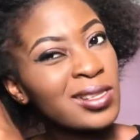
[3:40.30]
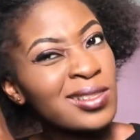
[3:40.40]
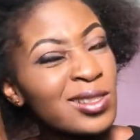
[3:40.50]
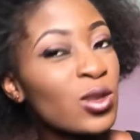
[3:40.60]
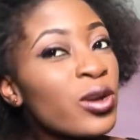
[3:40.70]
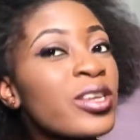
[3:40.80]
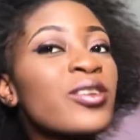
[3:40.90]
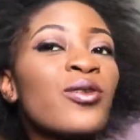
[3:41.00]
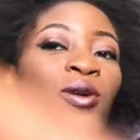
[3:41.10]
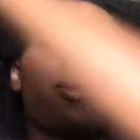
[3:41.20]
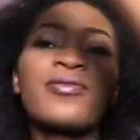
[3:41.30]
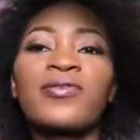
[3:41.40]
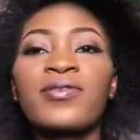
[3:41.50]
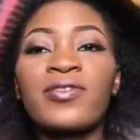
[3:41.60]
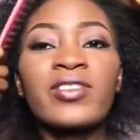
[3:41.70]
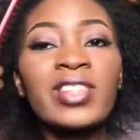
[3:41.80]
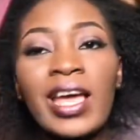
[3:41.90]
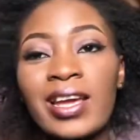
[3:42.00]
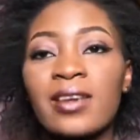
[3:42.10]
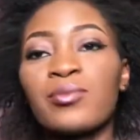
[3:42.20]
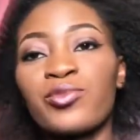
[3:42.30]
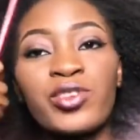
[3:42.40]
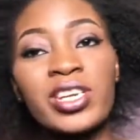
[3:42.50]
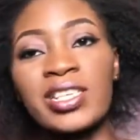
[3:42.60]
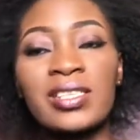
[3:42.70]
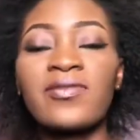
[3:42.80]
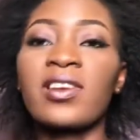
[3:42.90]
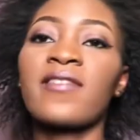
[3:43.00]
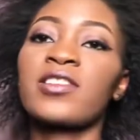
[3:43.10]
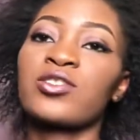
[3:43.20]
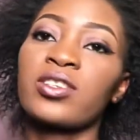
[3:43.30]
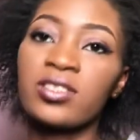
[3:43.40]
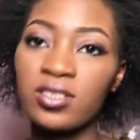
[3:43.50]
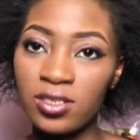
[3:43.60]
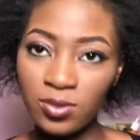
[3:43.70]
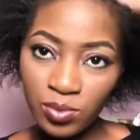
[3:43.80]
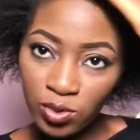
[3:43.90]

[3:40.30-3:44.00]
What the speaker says: long enough that I can braid it even after transition. But